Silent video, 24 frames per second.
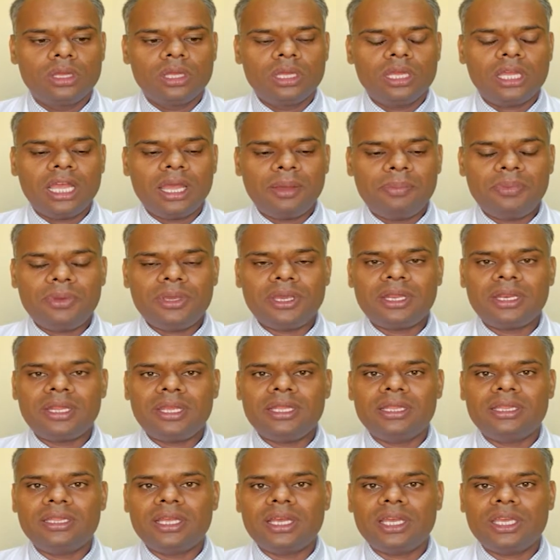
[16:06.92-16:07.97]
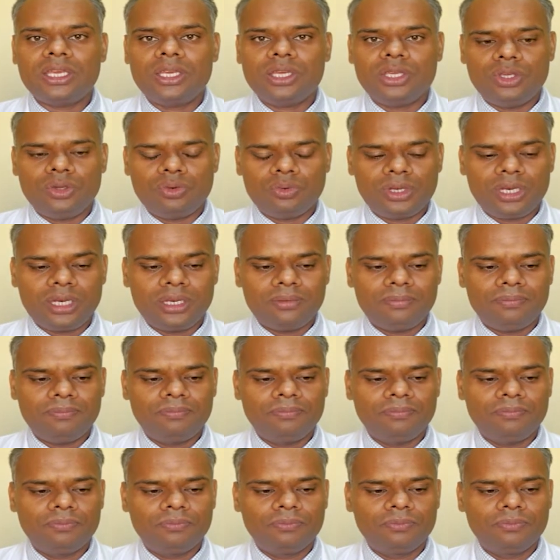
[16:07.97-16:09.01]
appear in the
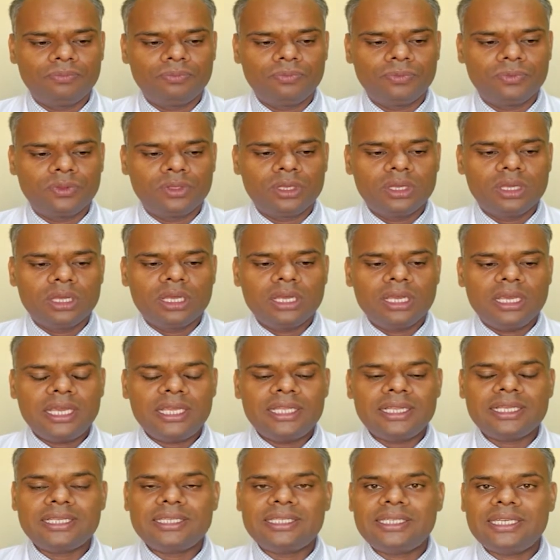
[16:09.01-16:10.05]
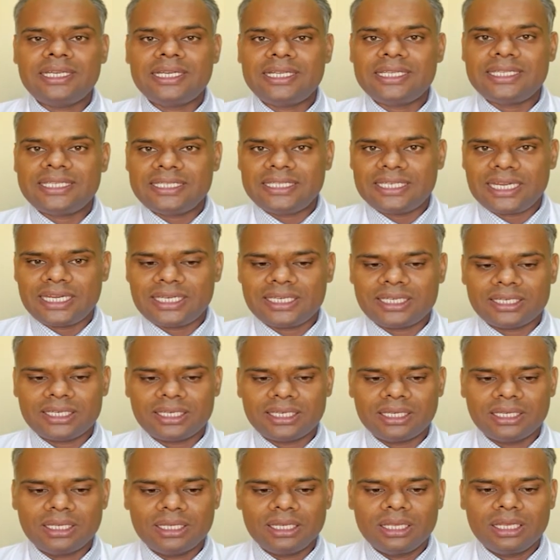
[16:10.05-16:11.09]
urine. In the steady state,
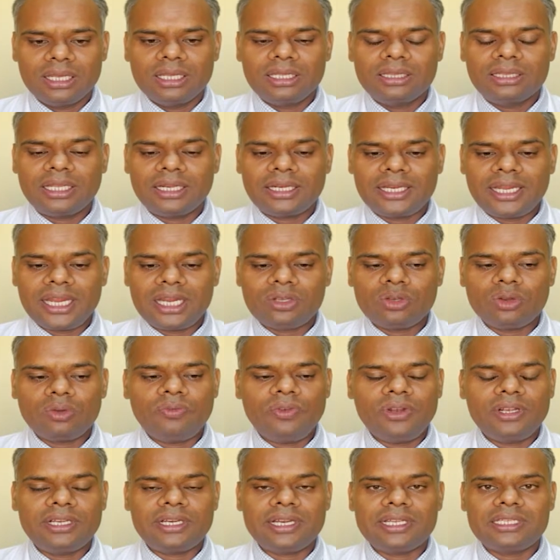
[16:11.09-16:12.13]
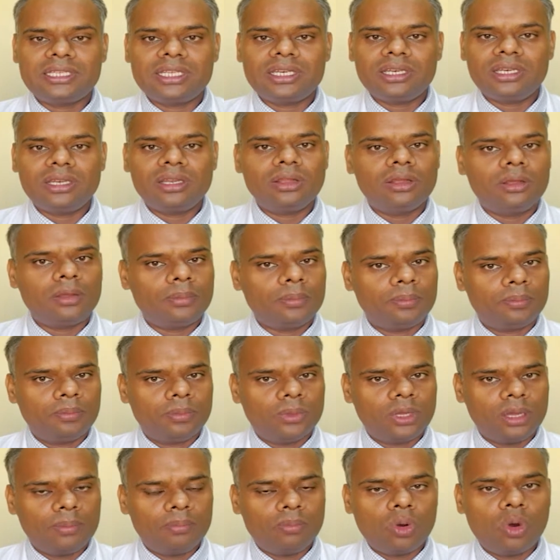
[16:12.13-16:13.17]
the rate of filtration
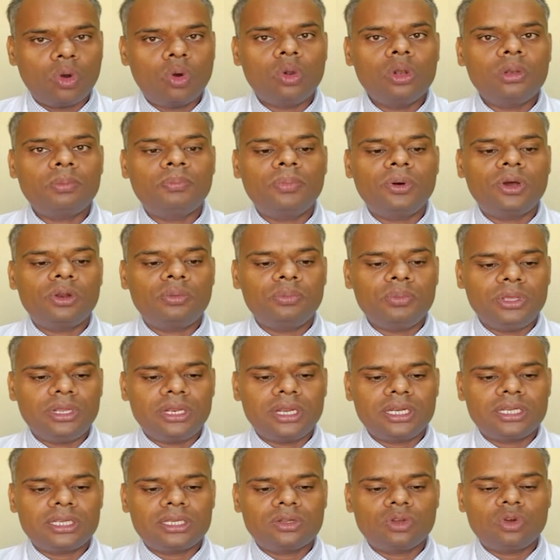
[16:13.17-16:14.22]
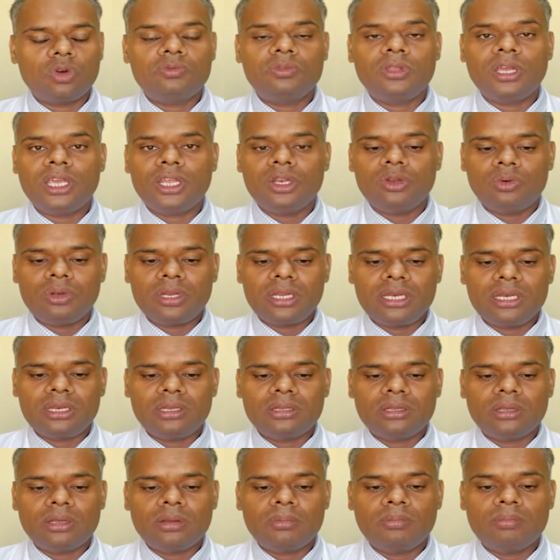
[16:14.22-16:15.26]
mole per minute of the
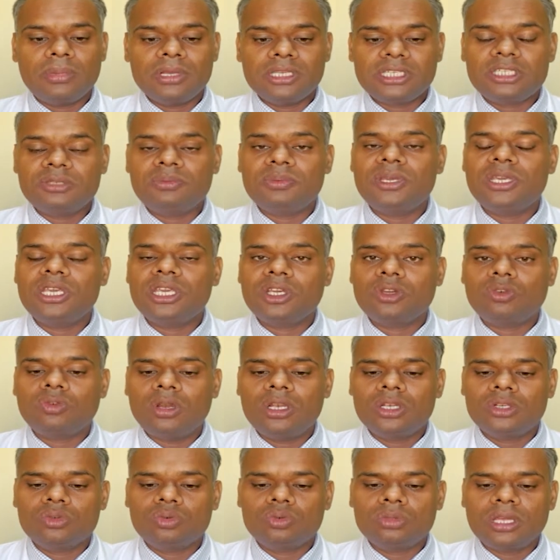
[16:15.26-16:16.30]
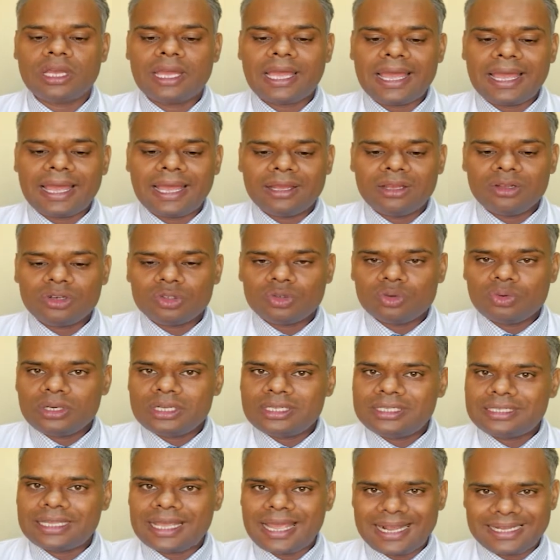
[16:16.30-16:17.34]
inulin must be equal to
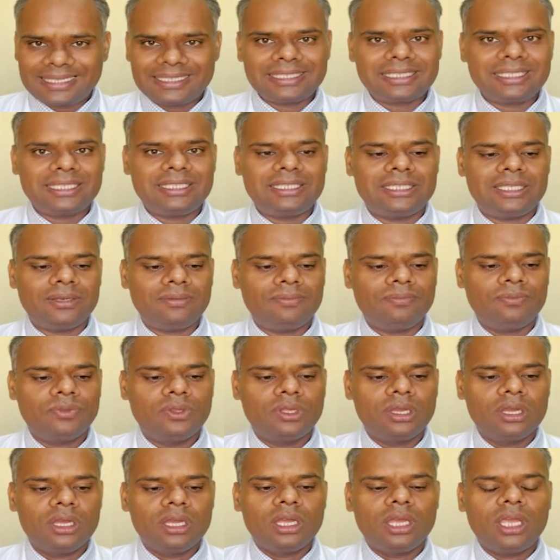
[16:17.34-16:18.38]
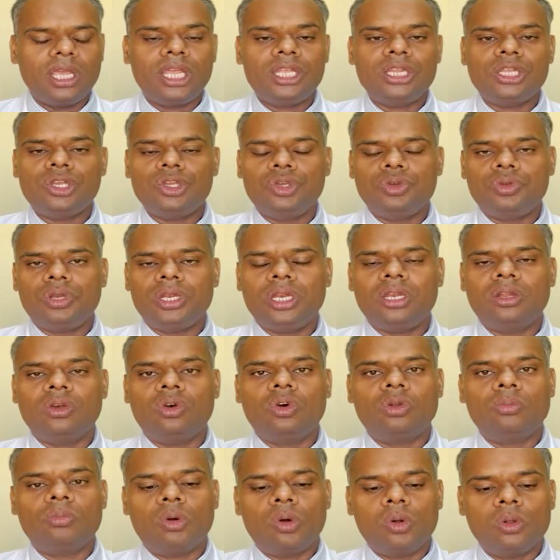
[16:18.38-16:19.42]
its excretion in the urine
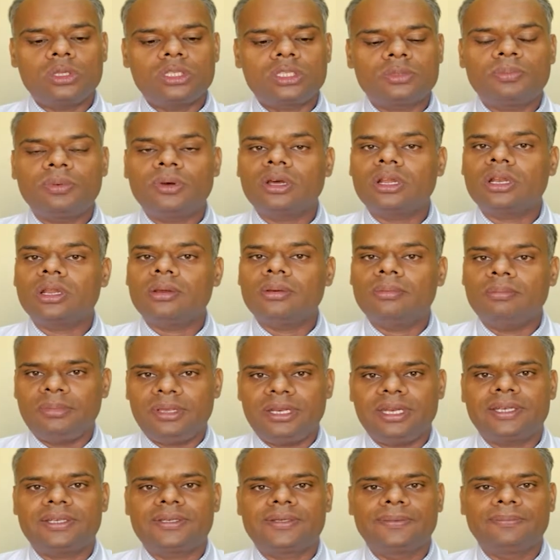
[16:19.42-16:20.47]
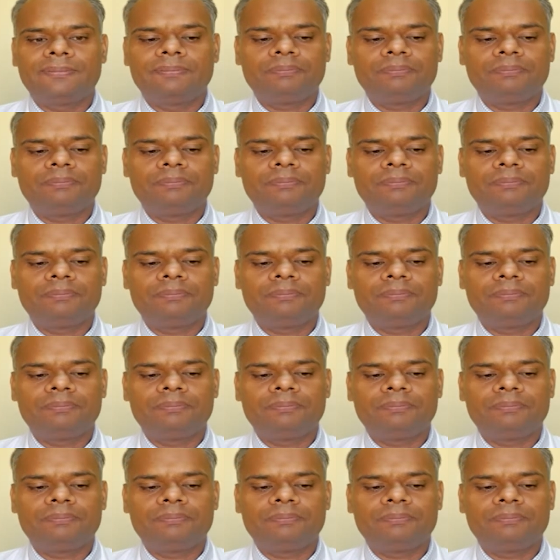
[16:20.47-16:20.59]
or moles per minute.